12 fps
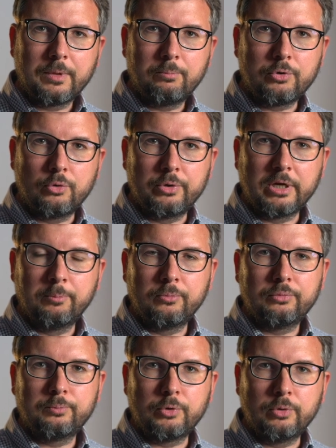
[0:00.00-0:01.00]

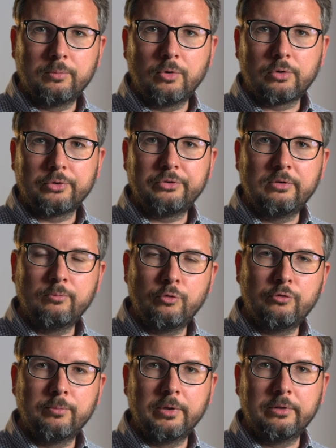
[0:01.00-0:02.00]
pro-democracy
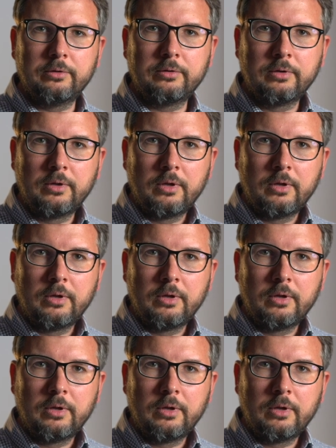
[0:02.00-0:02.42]
movement